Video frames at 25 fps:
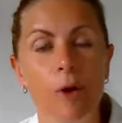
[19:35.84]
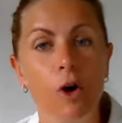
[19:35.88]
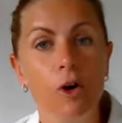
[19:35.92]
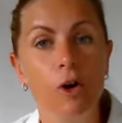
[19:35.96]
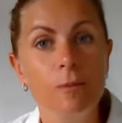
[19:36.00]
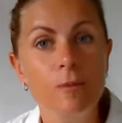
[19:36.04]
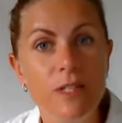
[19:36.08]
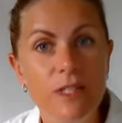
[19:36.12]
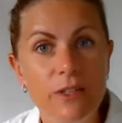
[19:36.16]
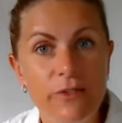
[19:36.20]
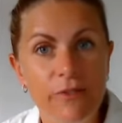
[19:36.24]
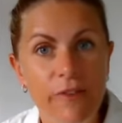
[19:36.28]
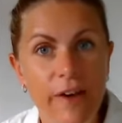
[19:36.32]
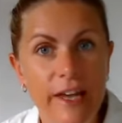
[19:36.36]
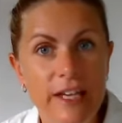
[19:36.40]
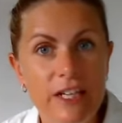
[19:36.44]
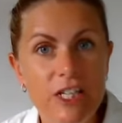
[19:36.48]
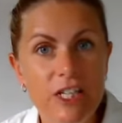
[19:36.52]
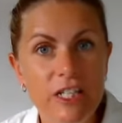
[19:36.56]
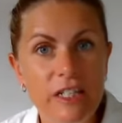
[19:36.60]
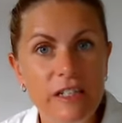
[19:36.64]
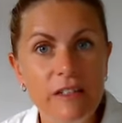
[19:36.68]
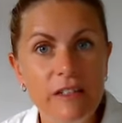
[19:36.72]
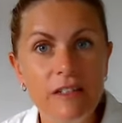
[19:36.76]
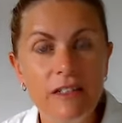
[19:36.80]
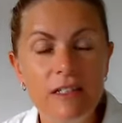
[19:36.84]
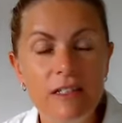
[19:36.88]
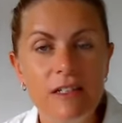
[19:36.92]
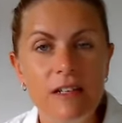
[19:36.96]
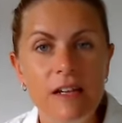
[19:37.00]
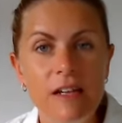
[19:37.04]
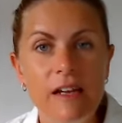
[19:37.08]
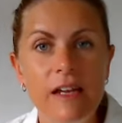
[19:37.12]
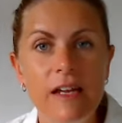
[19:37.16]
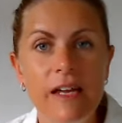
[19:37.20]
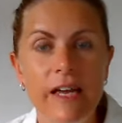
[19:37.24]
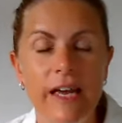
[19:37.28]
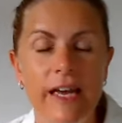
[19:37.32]
observations,
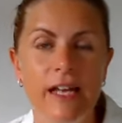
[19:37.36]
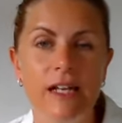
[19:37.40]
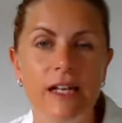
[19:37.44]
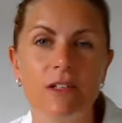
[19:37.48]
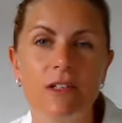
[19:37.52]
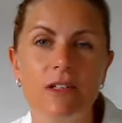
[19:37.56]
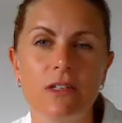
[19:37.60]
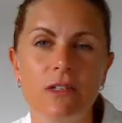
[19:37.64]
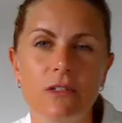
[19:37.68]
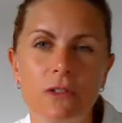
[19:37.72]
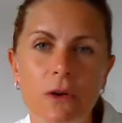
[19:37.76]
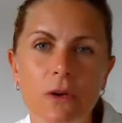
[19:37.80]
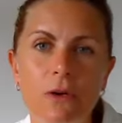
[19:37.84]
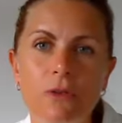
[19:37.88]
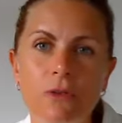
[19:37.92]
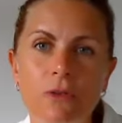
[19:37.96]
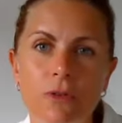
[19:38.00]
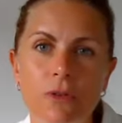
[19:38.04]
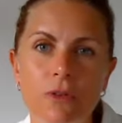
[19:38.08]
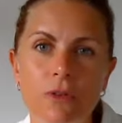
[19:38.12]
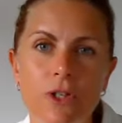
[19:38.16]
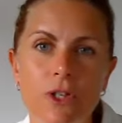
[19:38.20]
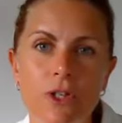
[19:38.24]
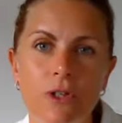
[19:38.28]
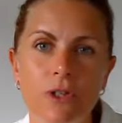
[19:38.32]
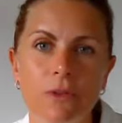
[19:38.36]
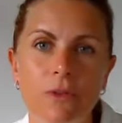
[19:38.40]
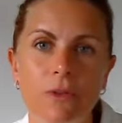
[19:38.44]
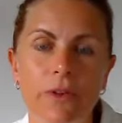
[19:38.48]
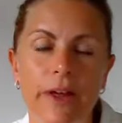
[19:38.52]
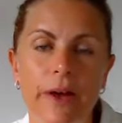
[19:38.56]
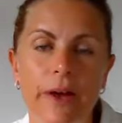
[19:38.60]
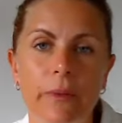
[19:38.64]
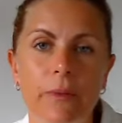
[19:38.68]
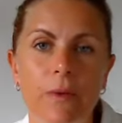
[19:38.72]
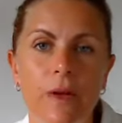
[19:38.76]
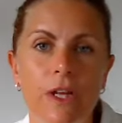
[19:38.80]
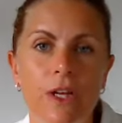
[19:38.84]
and it's so crucial
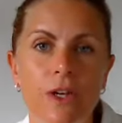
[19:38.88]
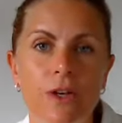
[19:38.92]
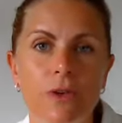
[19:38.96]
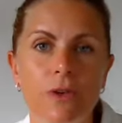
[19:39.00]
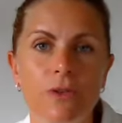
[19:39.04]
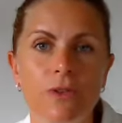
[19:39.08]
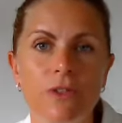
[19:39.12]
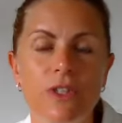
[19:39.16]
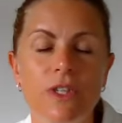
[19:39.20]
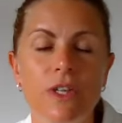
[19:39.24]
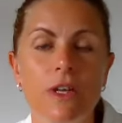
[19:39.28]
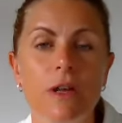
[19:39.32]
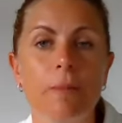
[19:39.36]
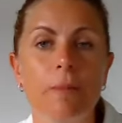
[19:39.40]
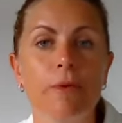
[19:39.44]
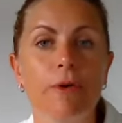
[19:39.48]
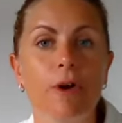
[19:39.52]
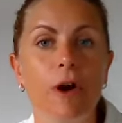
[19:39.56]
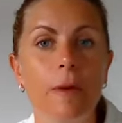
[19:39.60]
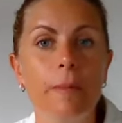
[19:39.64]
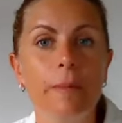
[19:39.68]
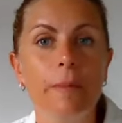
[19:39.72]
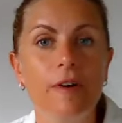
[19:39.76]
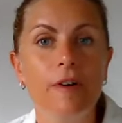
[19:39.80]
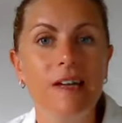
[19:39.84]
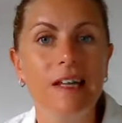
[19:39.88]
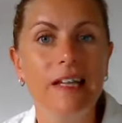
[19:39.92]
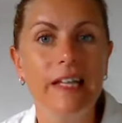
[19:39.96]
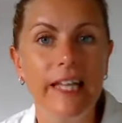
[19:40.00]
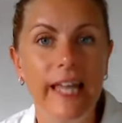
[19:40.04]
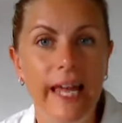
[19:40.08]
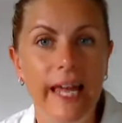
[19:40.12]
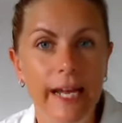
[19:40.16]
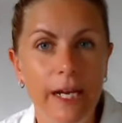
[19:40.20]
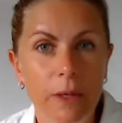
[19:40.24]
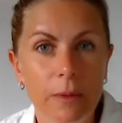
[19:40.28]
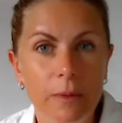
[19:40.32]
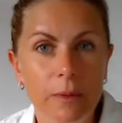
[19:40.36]
that we use the appropriate
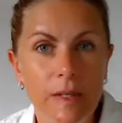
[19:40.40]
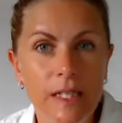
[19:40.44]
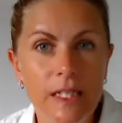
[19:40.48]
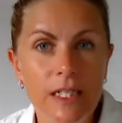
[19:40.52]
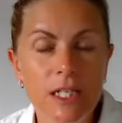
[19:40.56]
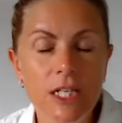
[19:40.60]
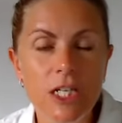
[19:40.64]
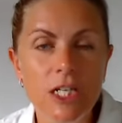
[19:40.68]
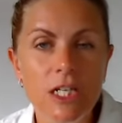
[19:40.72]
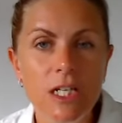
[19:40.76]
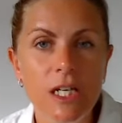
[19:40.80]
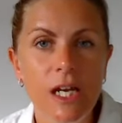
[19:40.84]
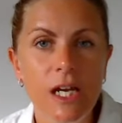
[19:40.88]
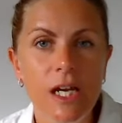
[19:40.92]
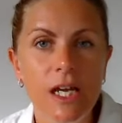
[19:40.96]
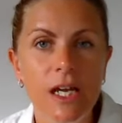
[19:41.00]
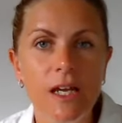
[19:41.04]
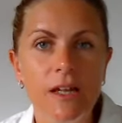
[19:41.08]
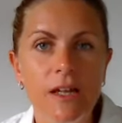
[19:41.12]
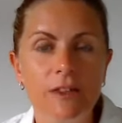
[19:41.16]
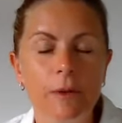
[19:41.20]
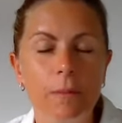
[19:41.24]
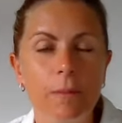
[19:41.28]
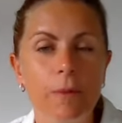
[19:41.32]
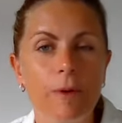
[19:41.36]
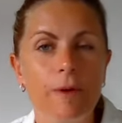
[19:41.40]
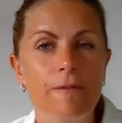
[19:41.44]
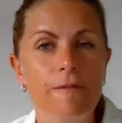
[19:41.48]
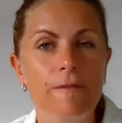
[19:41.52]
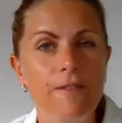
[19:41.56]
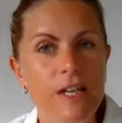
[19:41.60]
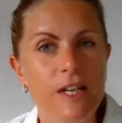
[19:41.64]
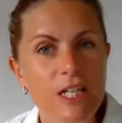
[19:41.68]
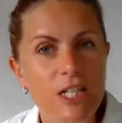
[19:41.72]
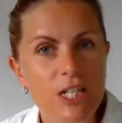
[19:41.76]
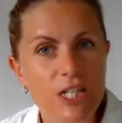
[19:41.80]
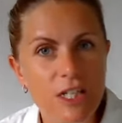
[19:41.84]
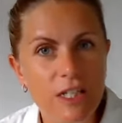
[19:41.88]
language, the
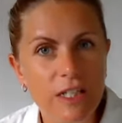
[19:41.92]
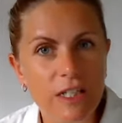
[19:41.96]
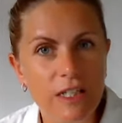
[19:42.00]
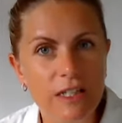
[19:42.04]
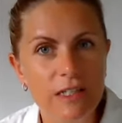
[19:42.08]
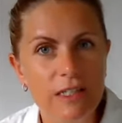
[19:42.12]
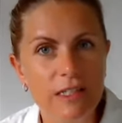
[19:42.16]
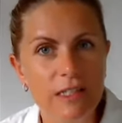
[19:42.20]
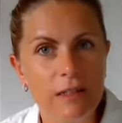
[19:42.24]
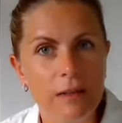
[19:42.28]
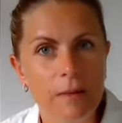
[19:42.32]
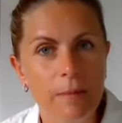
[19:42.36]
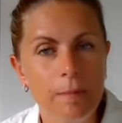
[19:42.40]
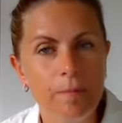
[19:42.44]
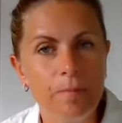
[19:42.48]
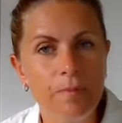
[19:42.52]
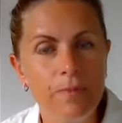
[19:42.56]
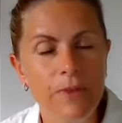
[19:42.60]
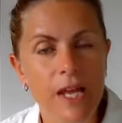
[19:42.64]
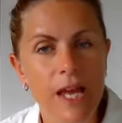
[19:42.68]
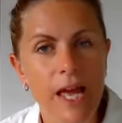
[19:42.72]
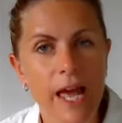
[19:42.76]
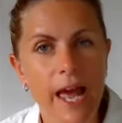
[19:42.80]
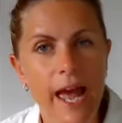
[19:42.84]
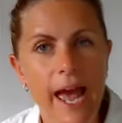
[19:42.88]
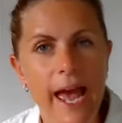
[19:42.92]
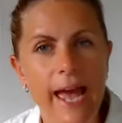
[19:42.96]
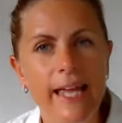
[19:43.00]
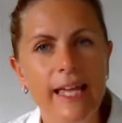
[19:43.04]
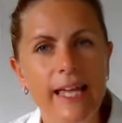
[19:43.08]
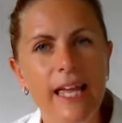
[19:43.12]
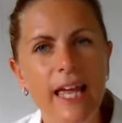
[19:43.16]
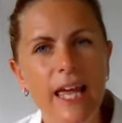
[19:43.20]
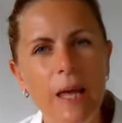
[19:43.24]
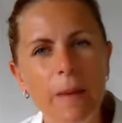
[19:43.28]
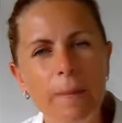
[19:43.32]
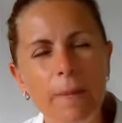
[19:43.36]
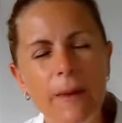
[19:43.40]
professionalism, and
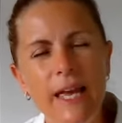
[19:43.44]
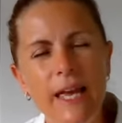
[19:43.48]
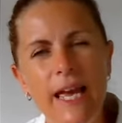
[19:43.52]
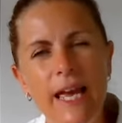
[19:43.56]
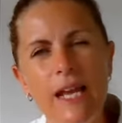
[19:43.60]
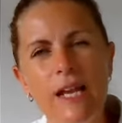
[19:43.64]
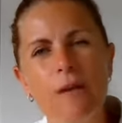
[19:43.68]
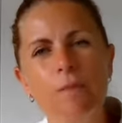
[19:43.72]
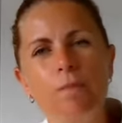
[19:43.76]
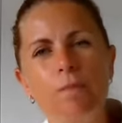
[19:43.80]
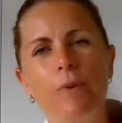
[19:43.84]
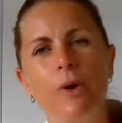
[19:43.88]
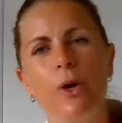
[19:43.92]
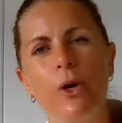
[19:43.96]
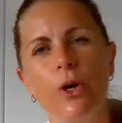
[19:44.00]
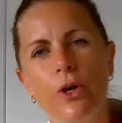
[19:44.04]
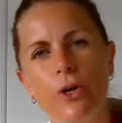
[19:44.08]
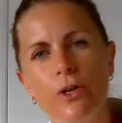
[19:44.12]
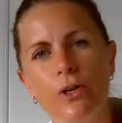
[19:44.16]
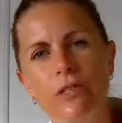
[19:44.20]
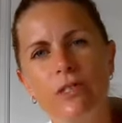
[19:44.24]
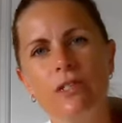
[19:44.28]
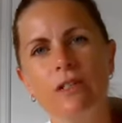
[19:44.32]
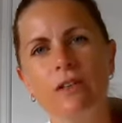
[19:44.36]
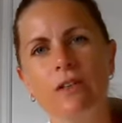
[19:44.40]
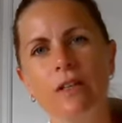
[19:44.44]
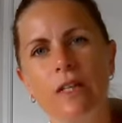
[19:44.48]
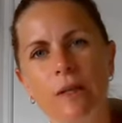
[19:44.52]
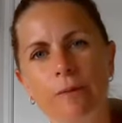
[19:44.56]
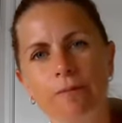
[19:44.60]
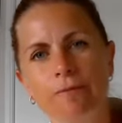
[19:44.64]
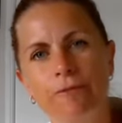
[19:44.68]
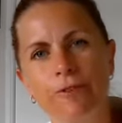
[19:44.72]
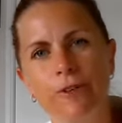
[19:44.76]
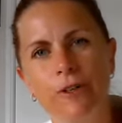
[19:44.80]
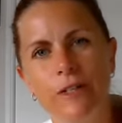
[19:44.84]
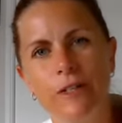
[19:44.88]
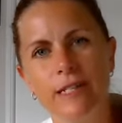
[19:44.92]
keeping any personal
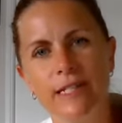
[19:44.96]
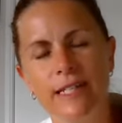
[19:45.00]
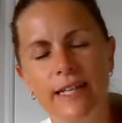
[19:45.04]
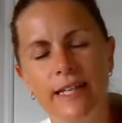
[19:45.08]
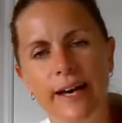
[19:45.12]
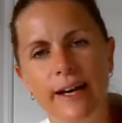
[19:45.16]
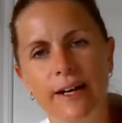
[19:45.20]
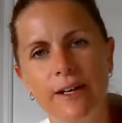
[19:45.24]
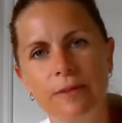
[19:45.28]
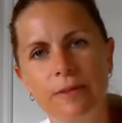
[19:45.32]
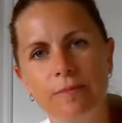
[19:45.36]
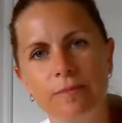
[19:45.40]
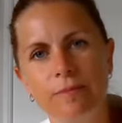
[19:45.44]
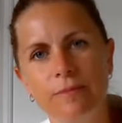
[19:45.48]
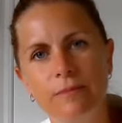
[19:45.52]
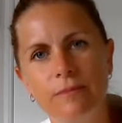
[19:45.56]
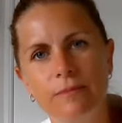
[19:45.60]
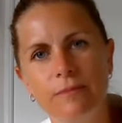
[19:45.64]
inference out.